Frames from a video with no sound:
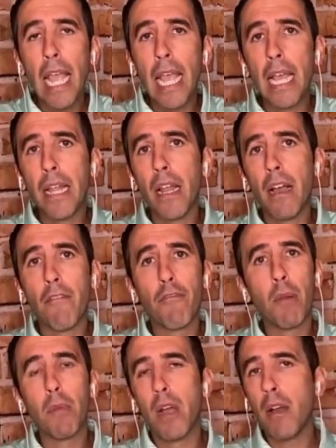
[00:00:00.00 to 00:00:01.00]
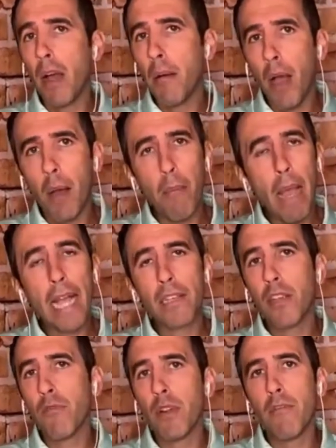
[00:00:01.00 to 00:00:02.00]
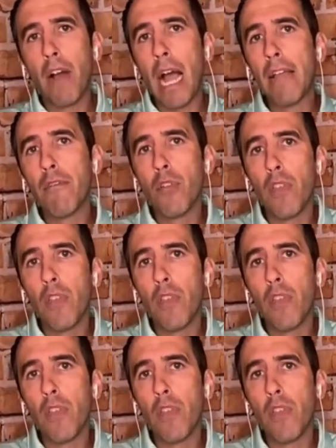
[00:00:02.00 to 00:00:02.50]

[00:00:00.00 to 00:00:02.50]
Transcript: And from a massive revival